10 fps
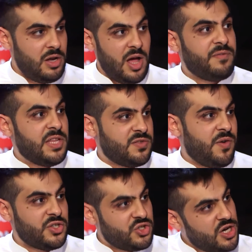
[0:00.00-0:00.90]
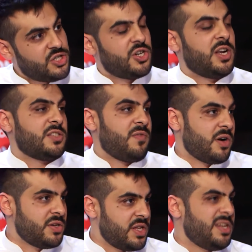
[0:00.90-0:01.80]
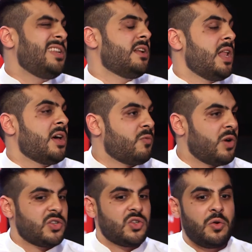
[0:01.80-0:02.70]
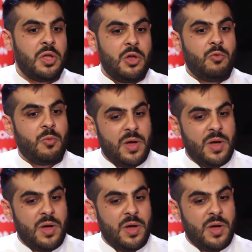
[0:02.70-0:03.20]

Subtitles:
loved as far as structure and as far as it needed a lot of work. So we